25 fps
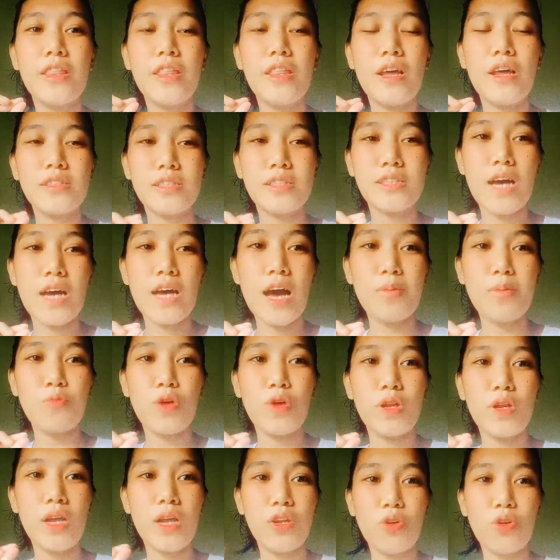a time
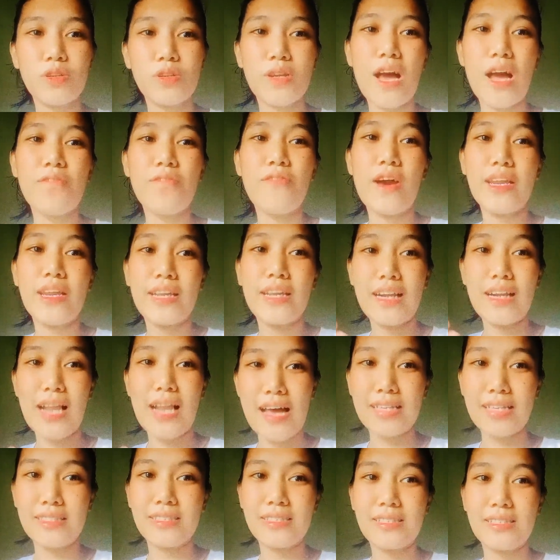when I don't have any
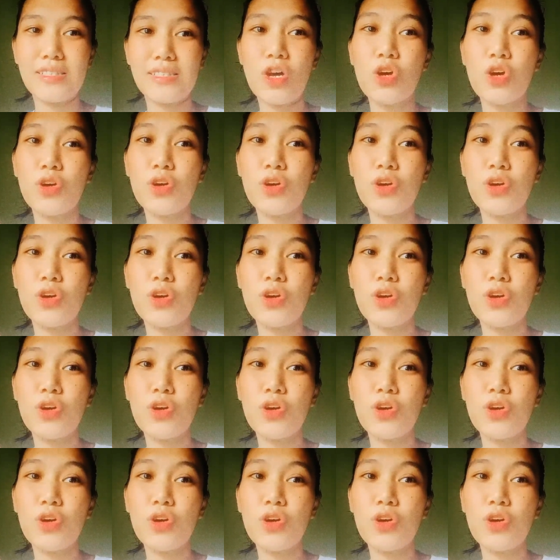class.